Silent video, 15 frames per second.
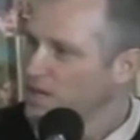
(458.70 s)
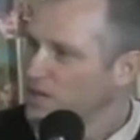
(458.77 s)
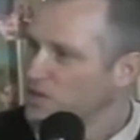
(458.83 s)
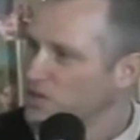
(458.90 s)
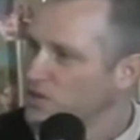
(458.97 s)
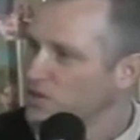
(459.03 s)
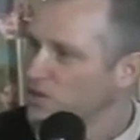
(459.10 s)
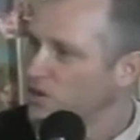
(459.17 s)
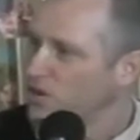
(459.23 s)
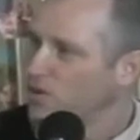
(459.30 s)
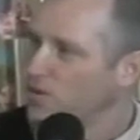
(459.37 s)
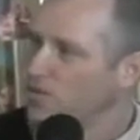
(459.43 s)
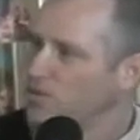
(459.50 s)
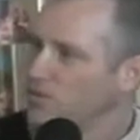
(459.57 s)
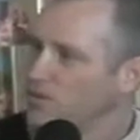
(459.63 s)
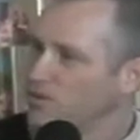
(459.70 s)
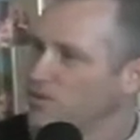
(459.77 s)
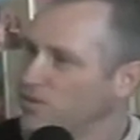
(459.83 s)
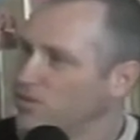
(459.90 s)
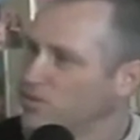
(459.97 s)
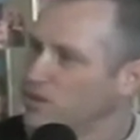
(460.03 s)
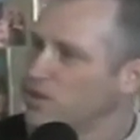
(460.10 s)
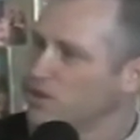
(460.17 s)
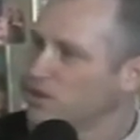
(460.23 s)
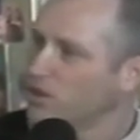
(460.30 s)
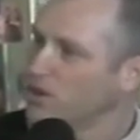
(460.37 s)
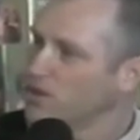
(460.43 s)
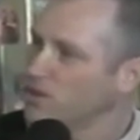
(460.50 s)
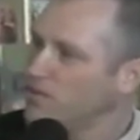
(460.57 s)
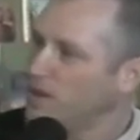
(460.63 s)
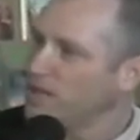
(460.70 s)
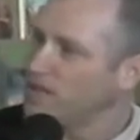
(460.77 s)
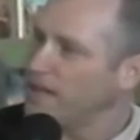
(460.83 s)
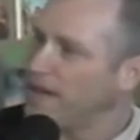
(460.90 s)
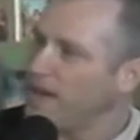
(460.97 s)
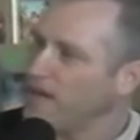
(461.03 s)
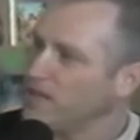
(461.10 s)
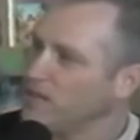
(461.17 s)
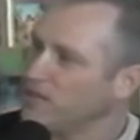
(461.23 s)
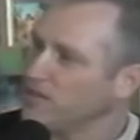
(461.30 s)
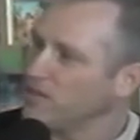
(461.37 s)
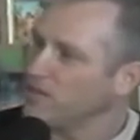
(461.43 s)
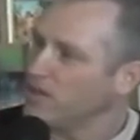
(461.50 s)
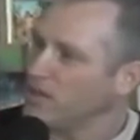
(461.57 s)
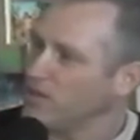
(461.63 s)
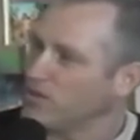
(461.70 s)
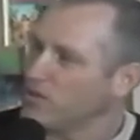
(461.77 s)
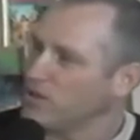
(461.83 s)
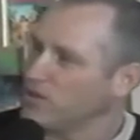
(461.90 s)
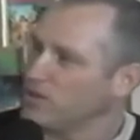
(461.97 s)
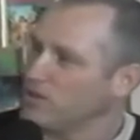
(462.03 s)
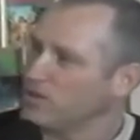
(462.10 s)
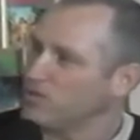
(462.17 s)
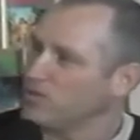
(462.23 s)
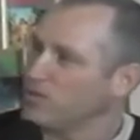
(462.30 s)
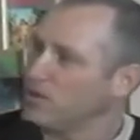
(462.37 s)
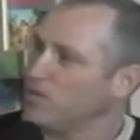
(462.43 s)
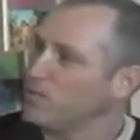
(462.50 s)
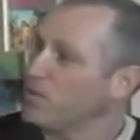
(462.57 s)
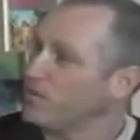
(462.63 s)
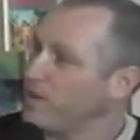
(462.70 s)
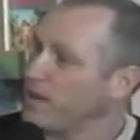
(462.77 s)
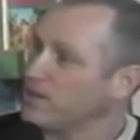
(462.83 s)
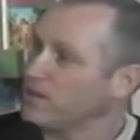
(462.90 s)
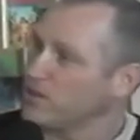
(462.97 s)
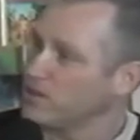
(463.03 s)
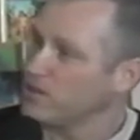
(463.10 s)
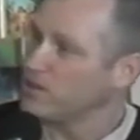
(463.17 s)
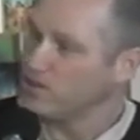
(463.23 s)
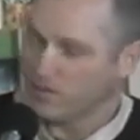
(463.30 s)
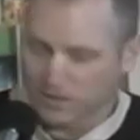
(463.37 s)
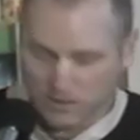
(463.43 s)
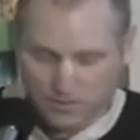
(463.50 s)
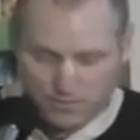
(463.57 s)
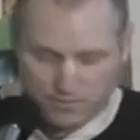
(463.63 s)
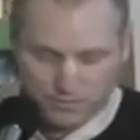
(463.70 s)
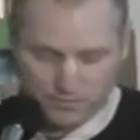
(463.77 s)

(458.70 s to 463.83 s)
So we should cultivate that in order to perfect our service.